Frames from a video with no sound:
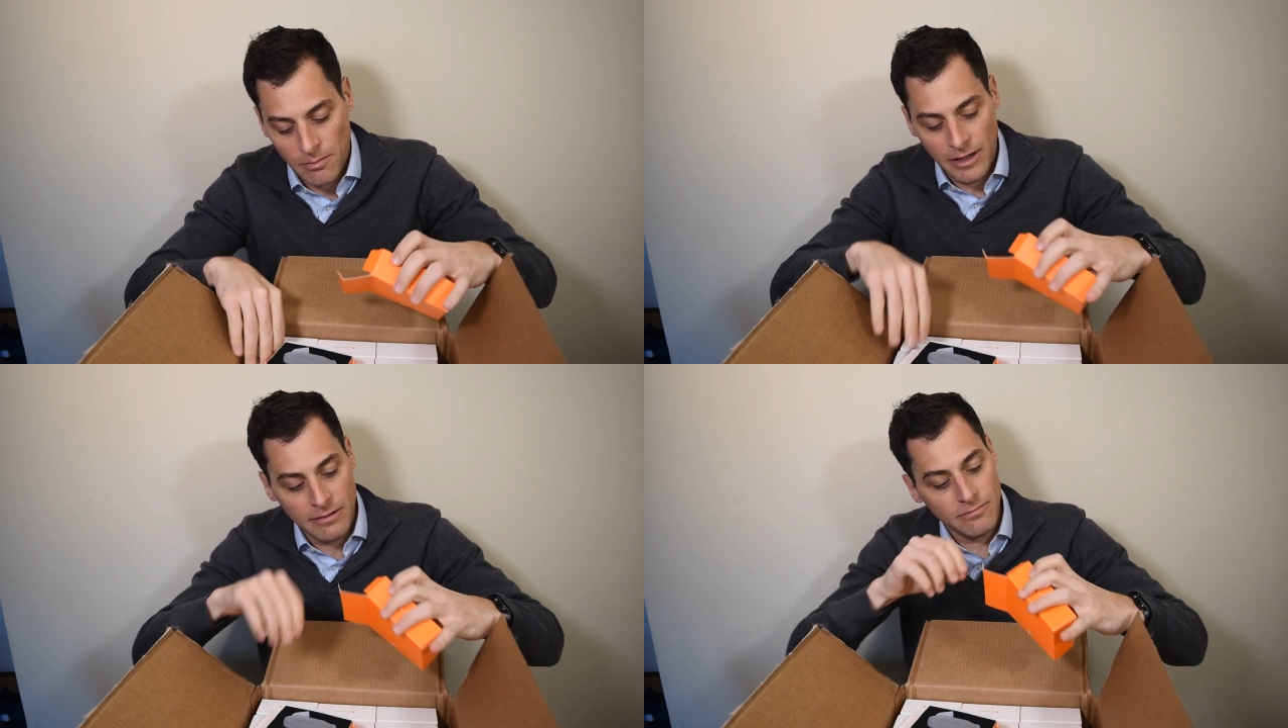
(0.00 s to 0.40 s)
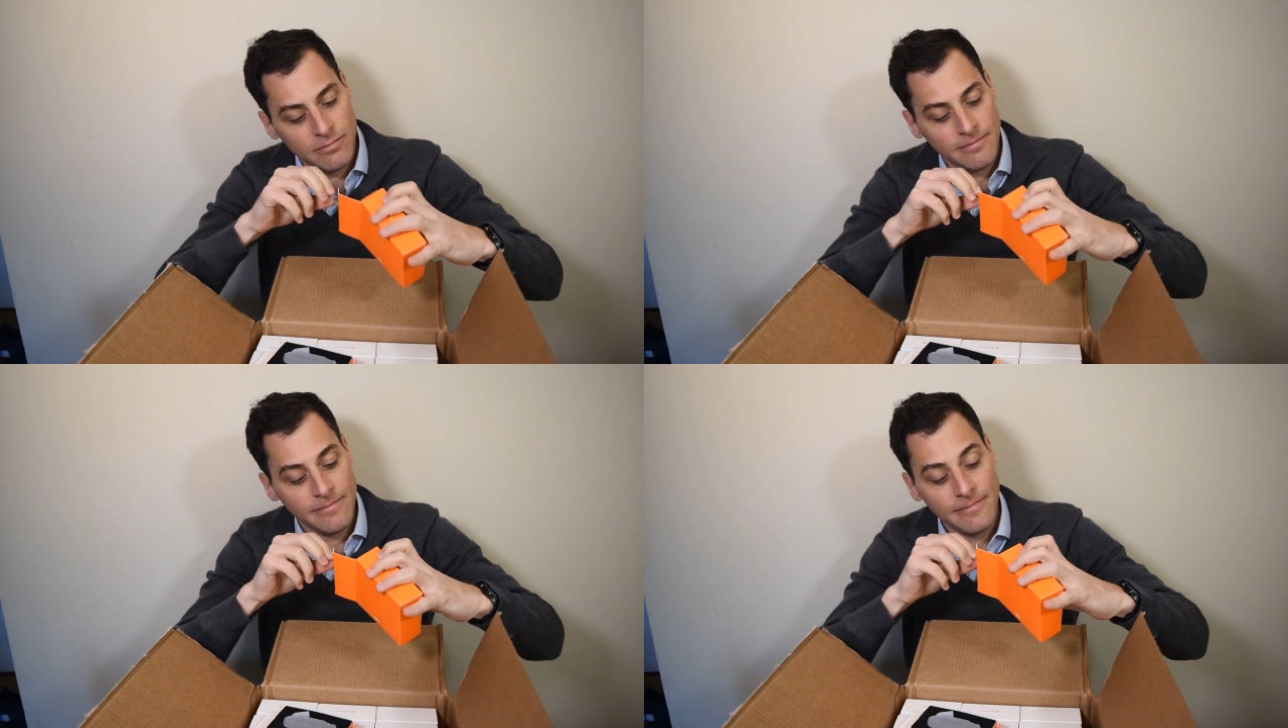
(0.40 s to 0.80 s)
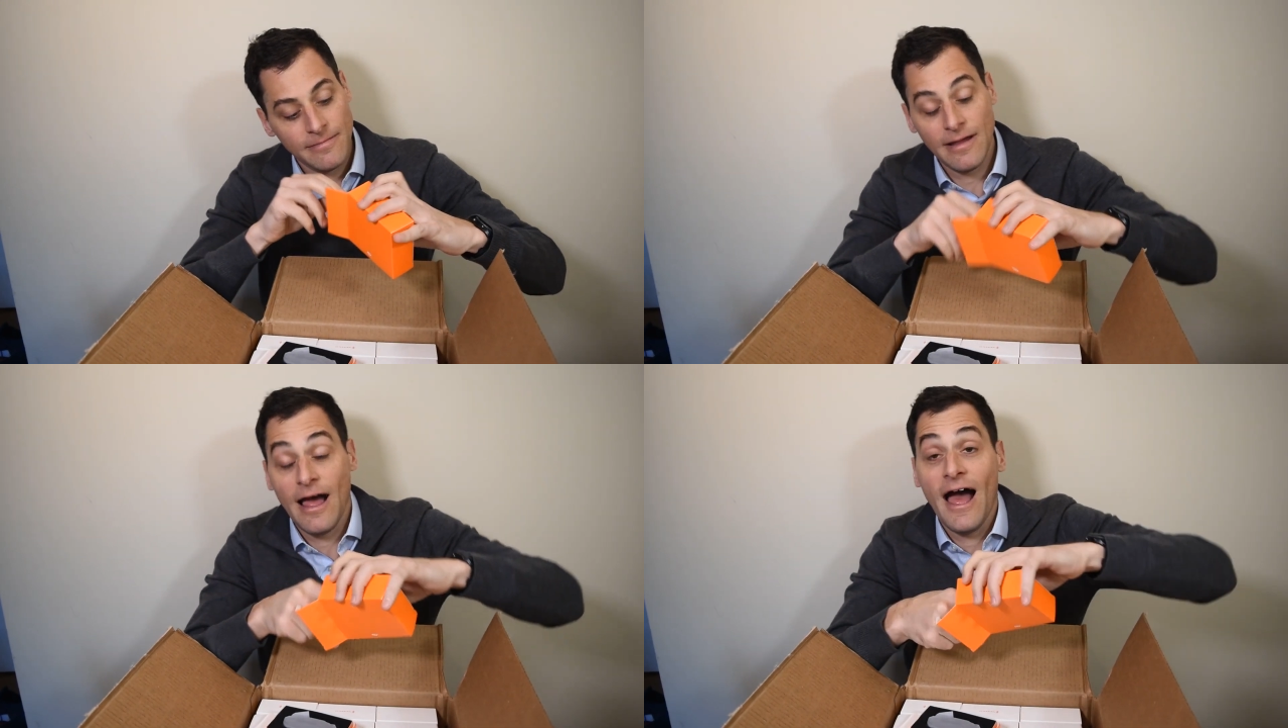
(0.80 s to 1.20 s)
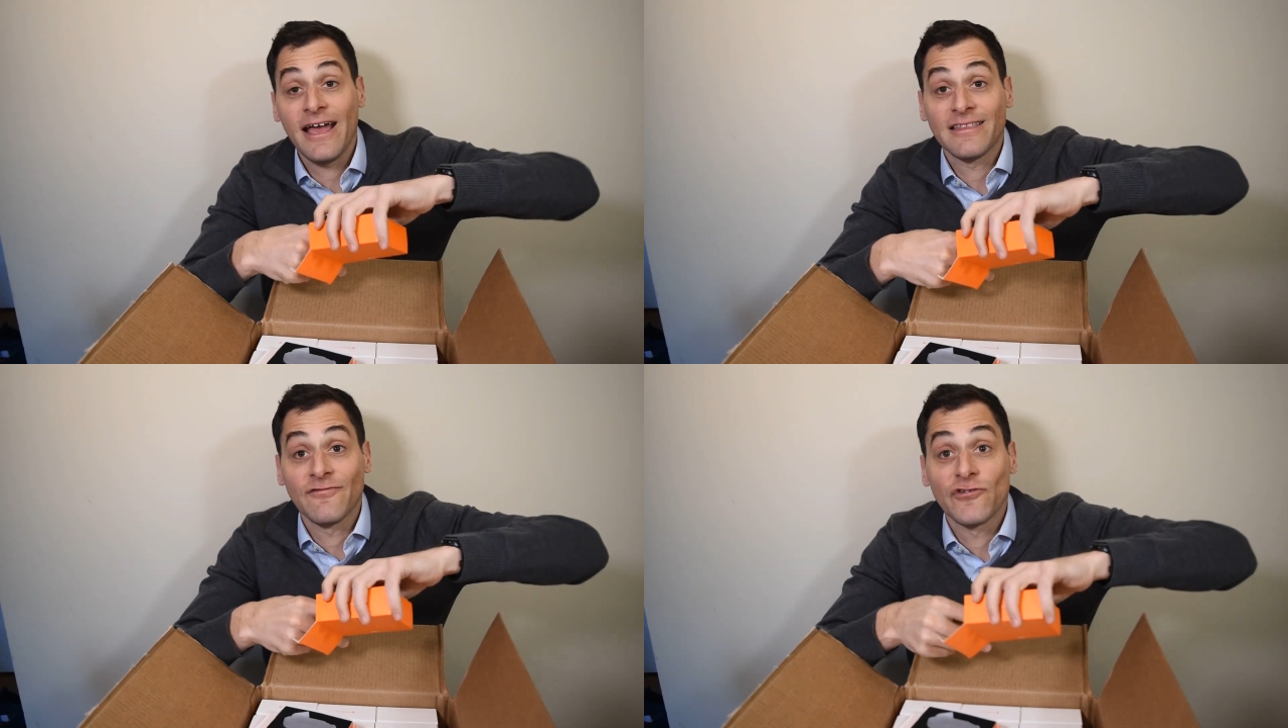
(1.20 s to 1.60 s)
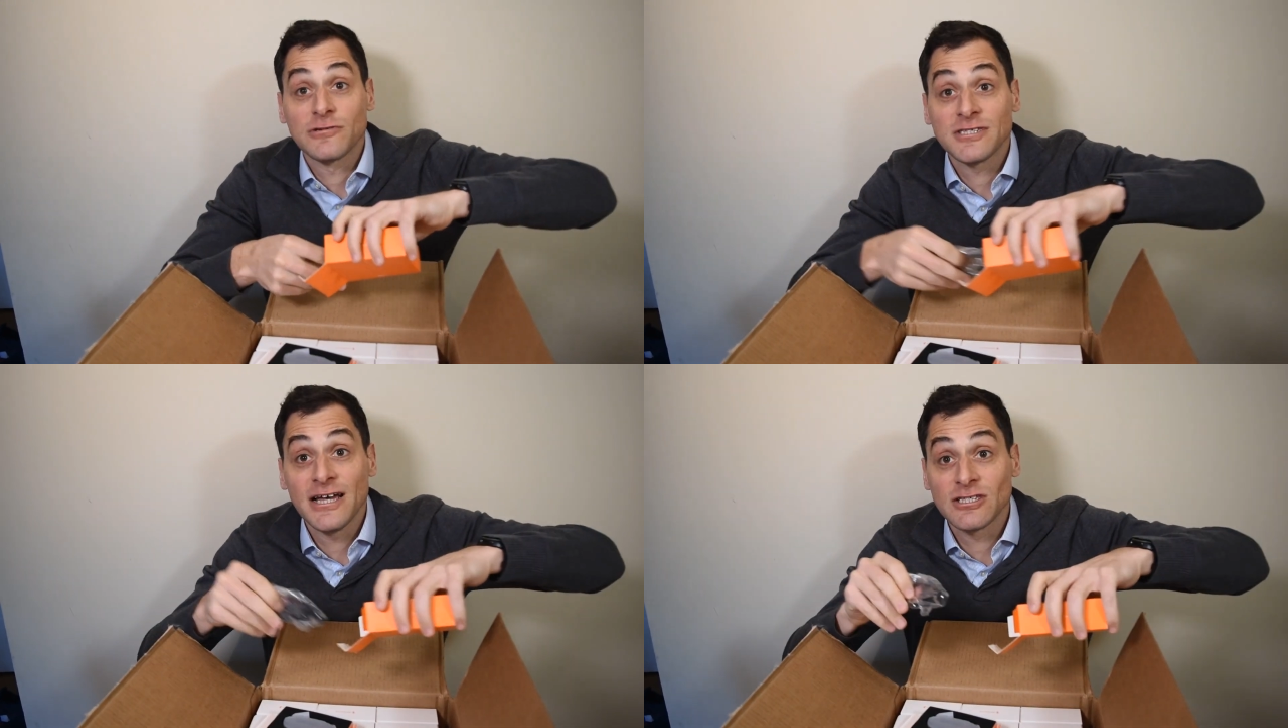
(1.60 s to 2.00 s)
But I get the
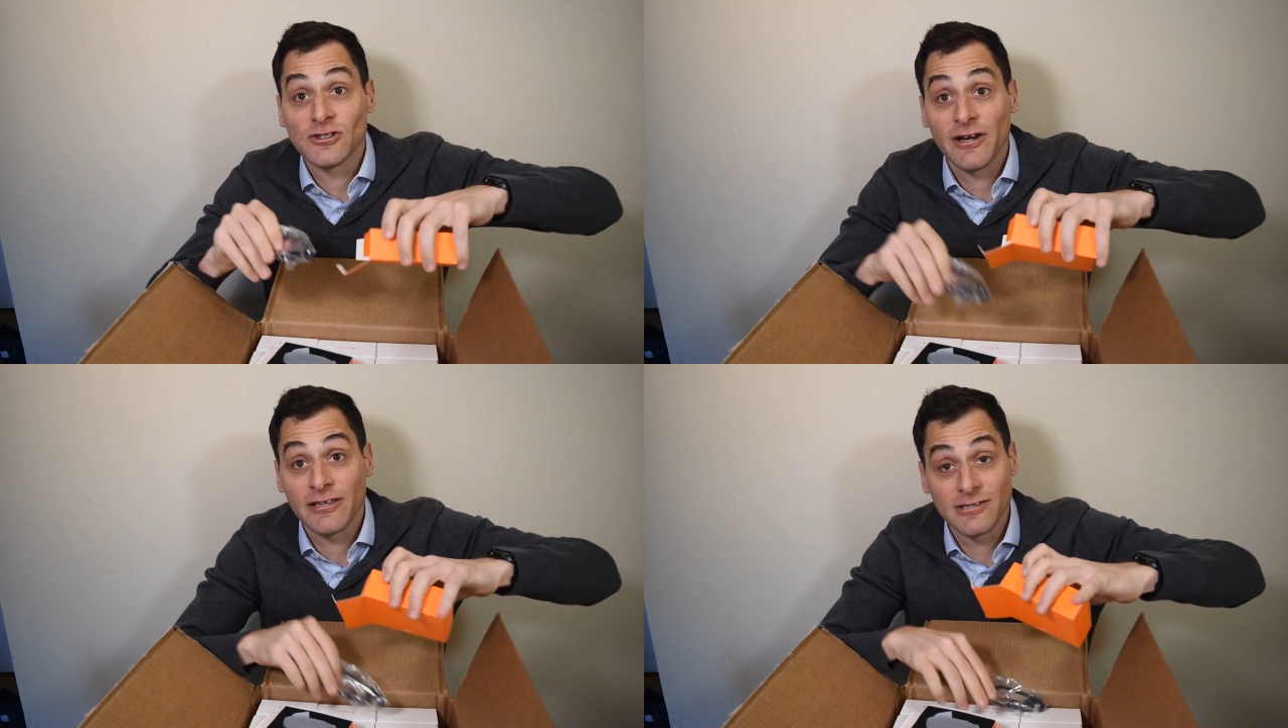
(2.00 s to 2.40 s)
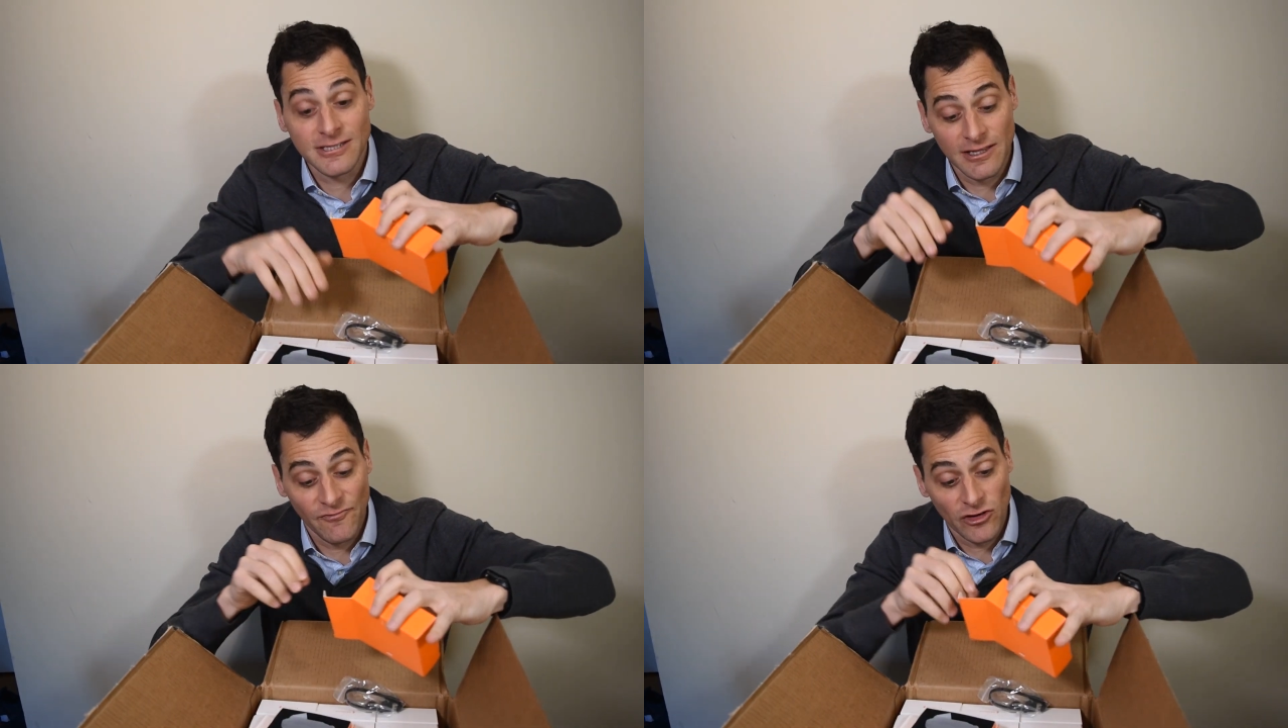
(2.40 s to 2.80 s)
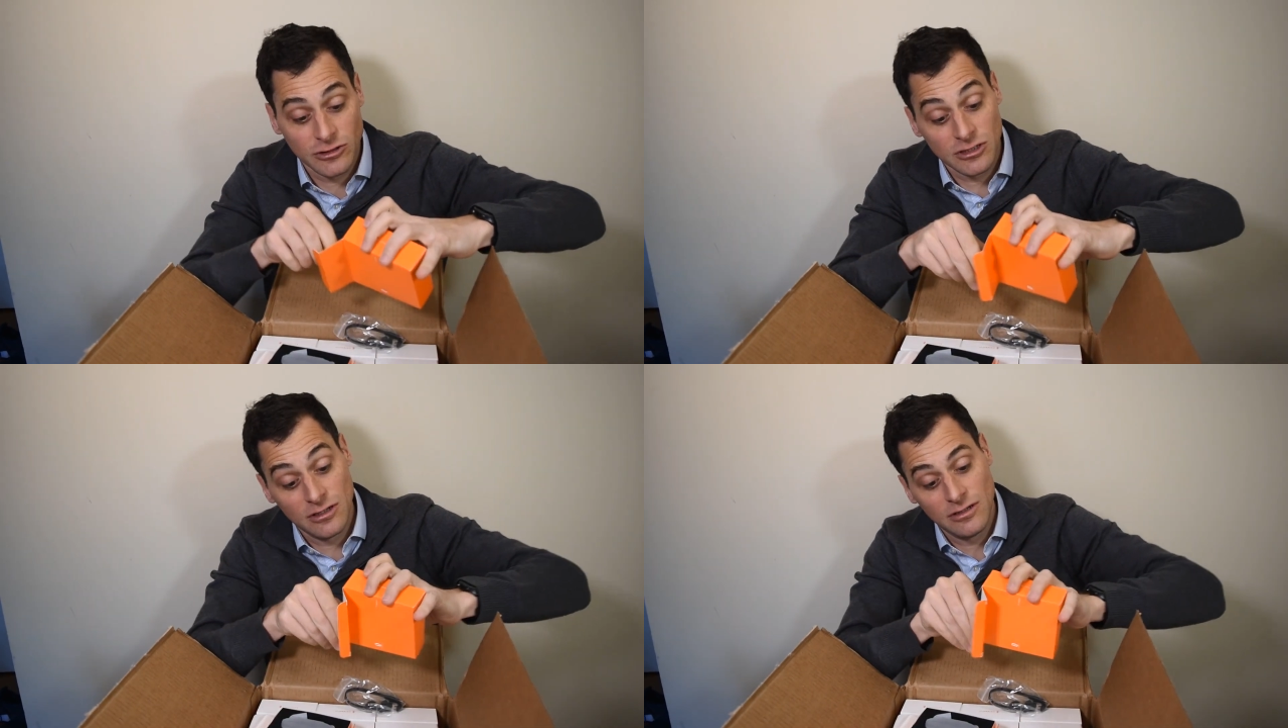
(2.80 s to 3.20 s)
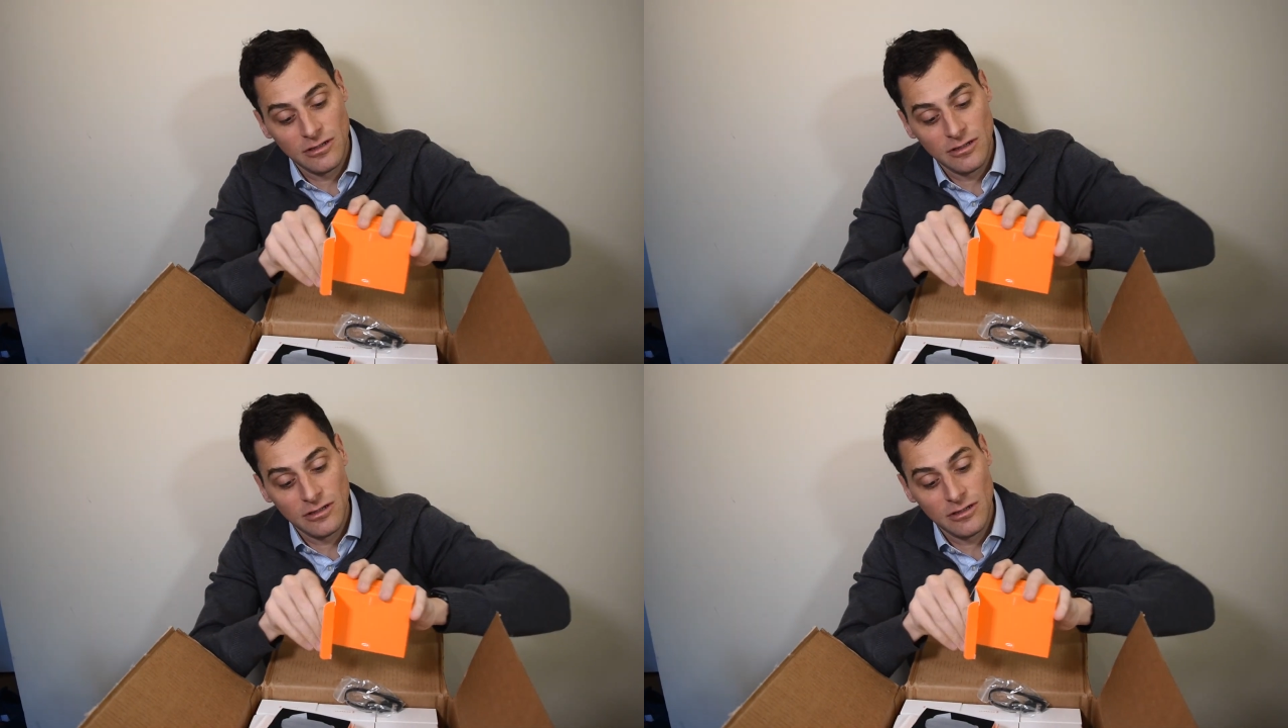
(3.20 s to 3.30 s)
first set, so I get to see them first.